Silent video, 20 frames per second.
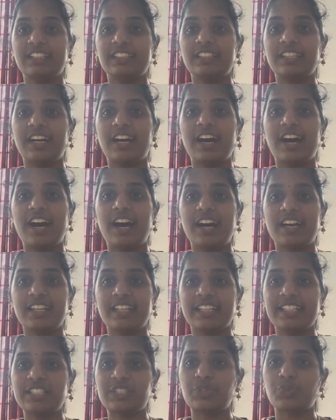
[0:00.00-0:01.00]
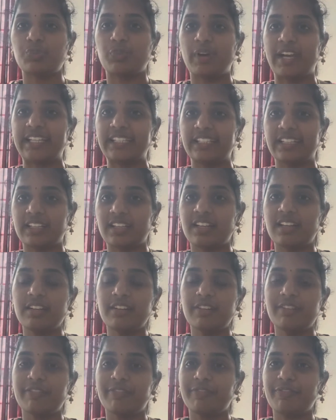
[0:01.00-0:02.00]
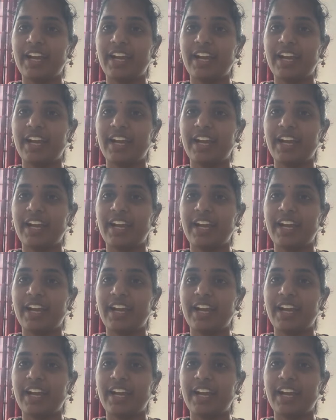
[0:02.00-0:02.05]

the RH Whitaker